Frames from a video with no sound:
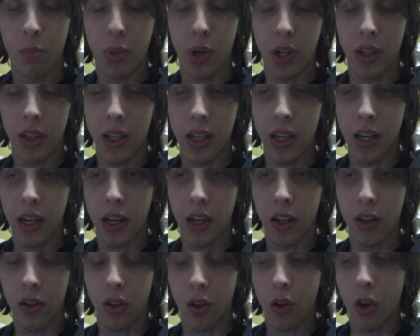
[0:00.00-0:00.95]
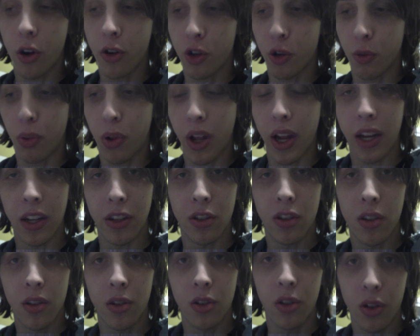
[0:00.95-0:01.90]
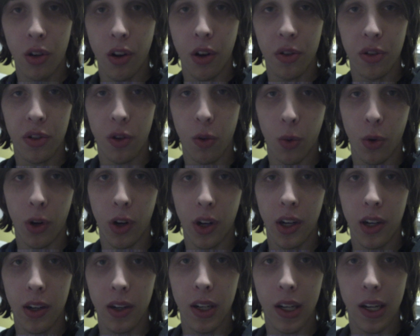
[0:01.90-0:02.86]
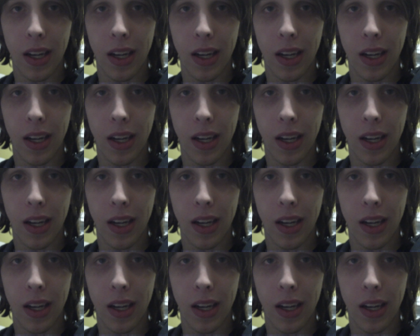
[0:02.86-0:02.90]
But the larger planes should also work,